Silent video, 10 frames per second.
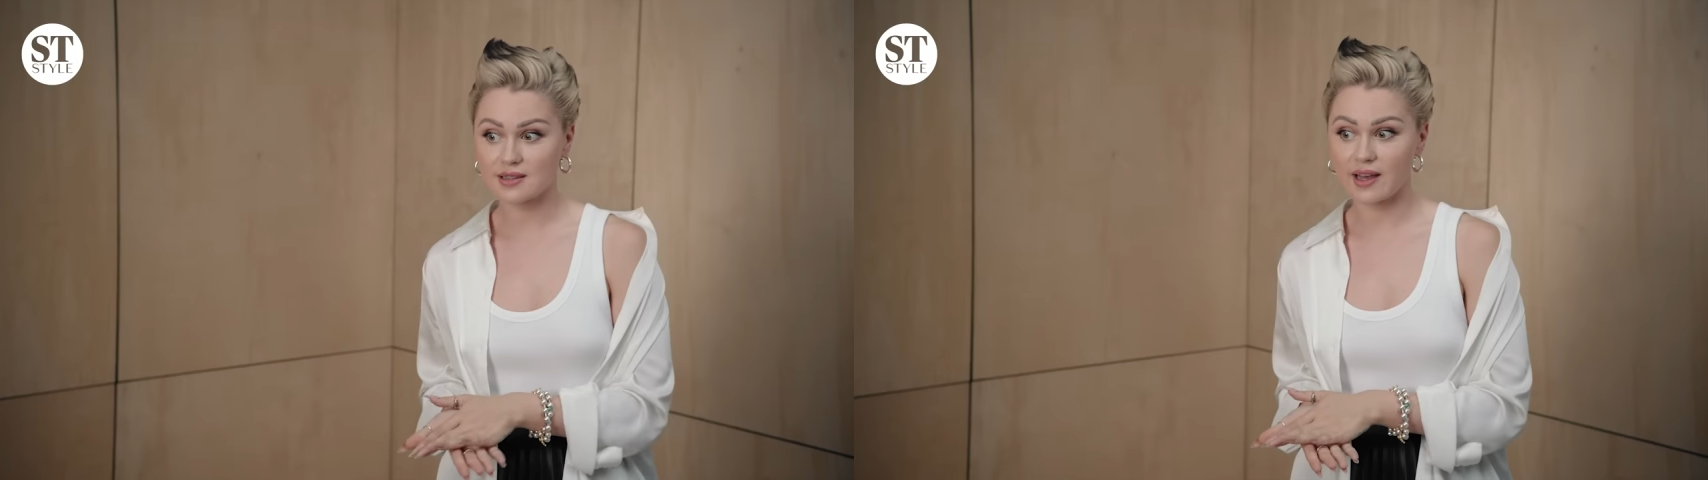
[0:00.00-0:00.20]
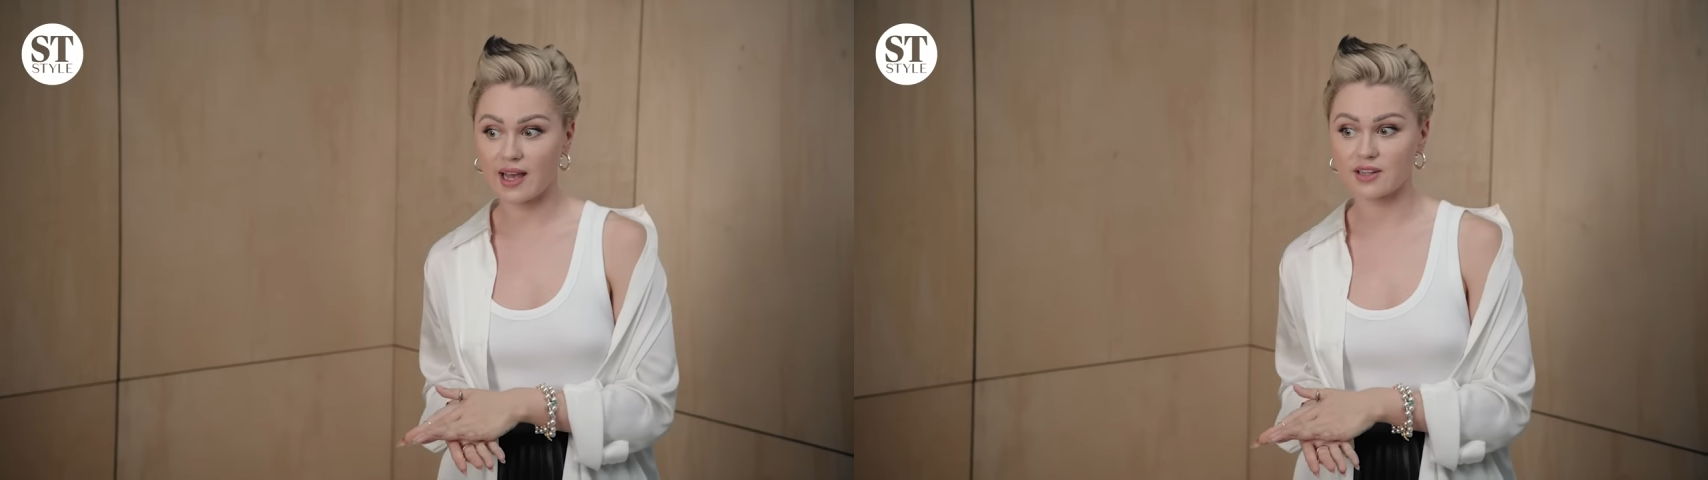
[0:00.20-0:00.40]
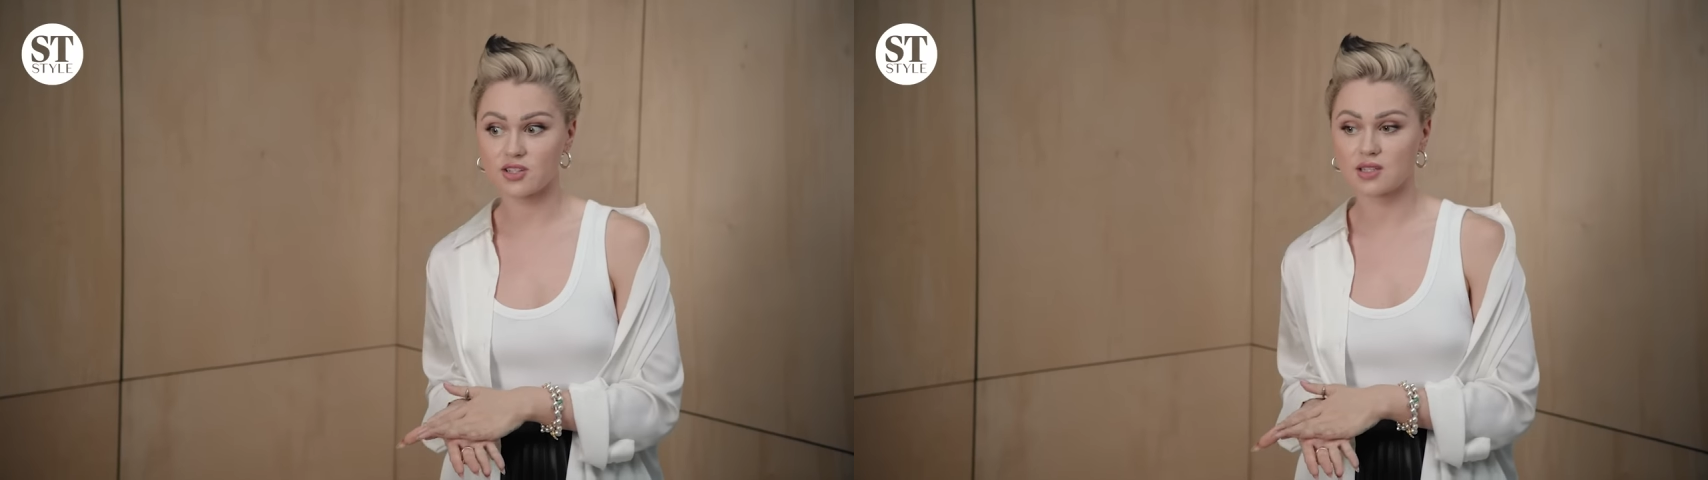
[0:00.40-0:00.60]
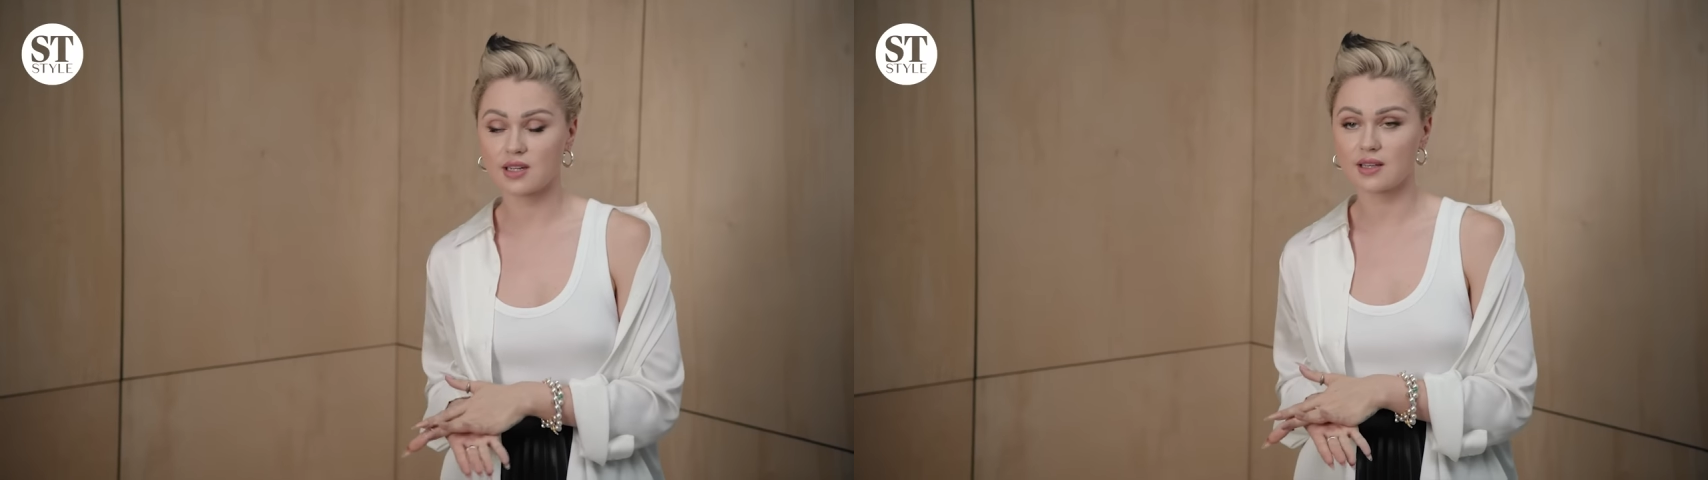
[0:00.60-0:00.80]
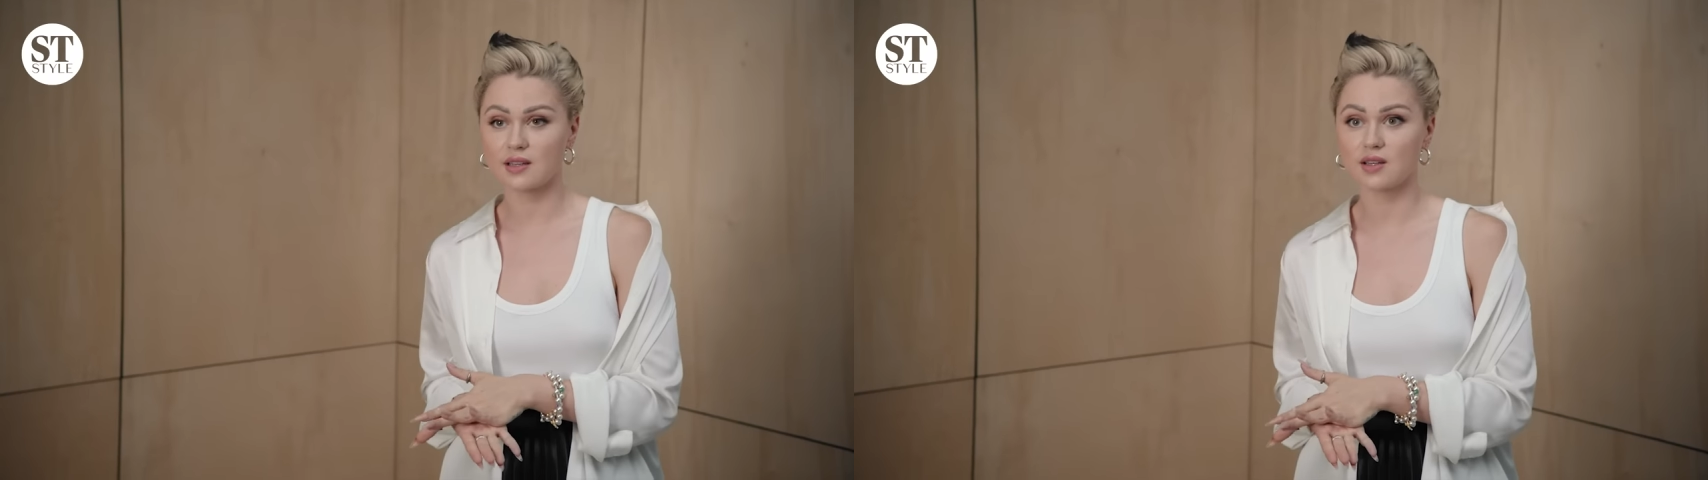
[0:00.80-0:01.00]
that
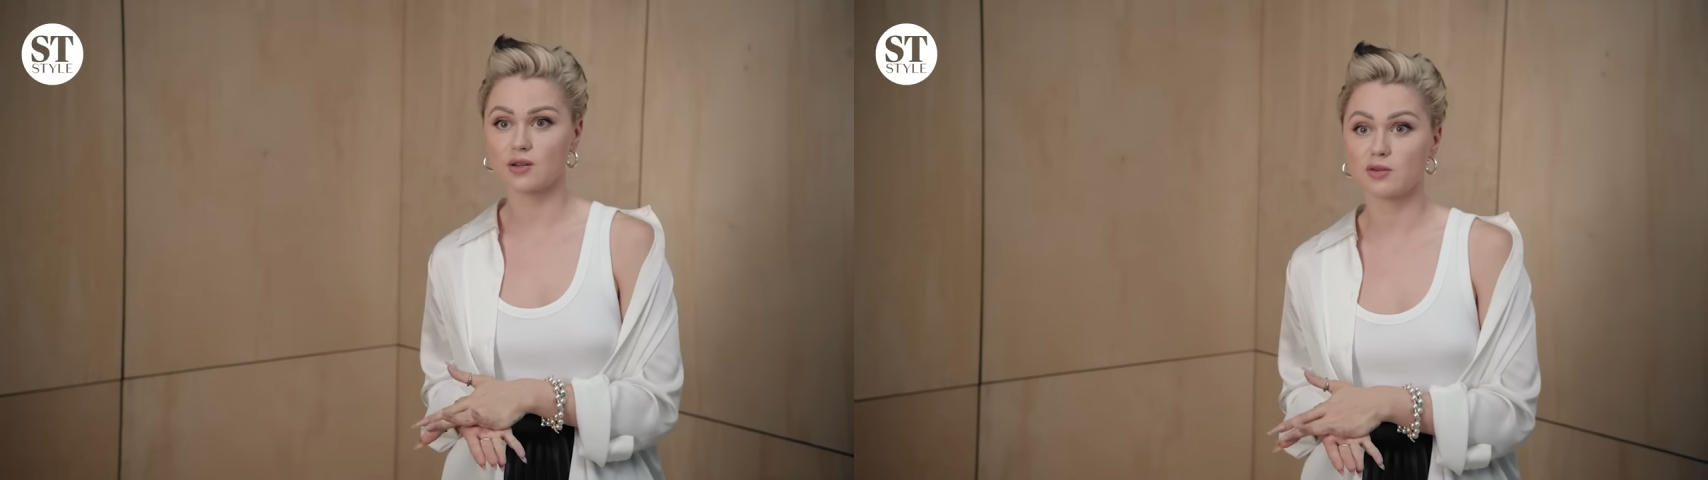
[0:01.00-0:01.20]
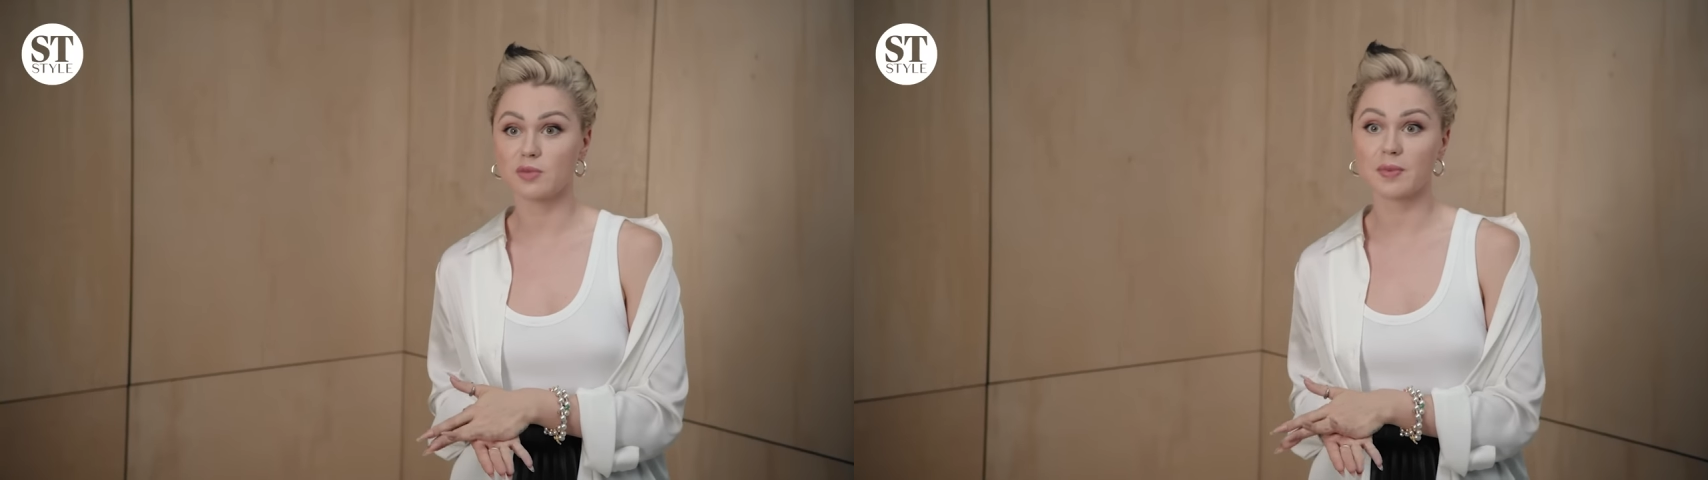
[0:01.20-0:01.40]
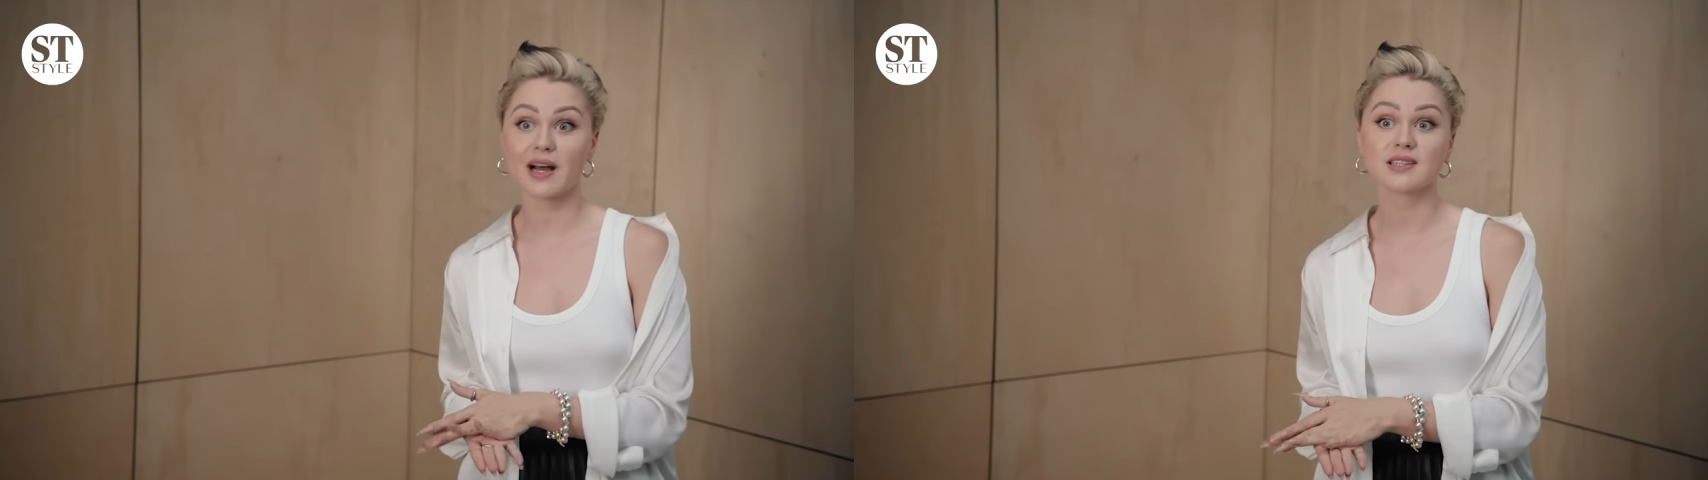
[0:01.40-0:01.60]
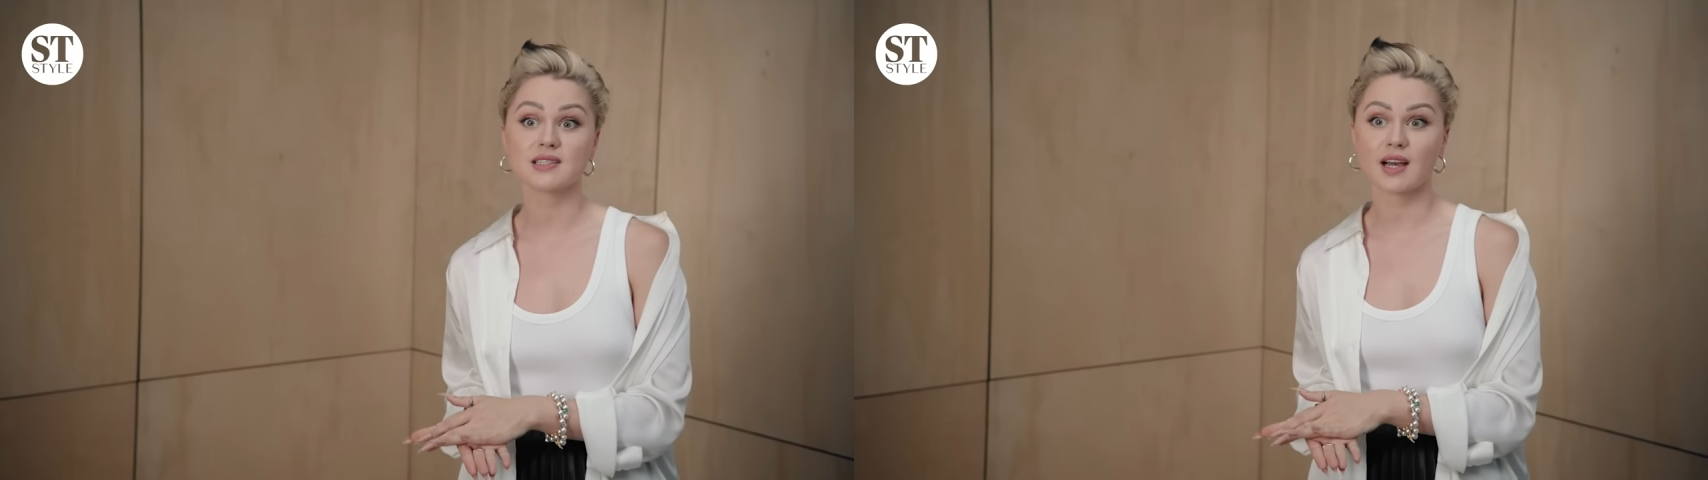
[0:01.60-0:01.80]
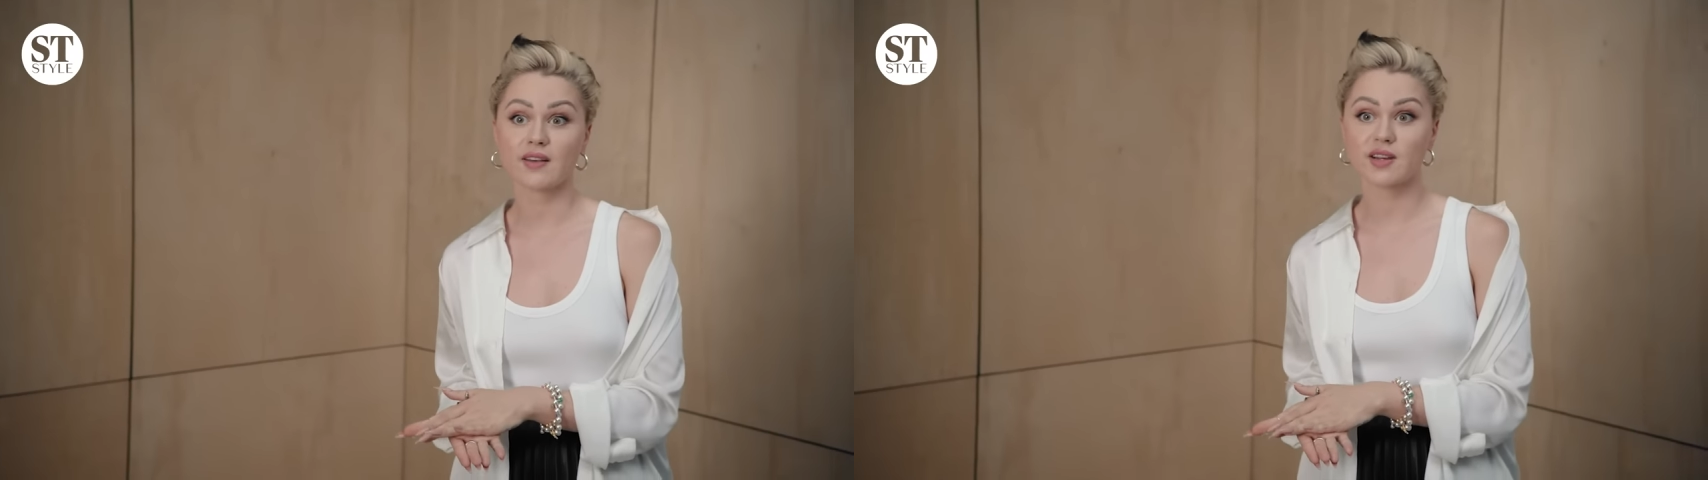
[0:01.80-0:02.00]
actually it would be
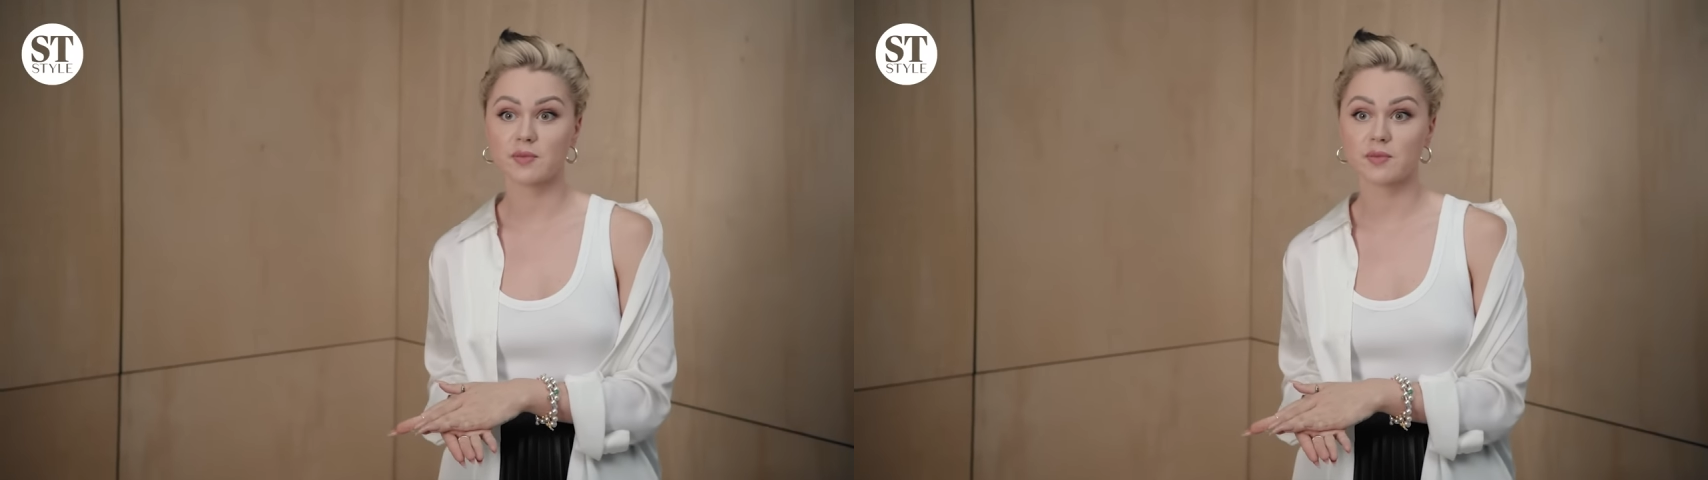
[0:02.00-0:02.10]
best to have an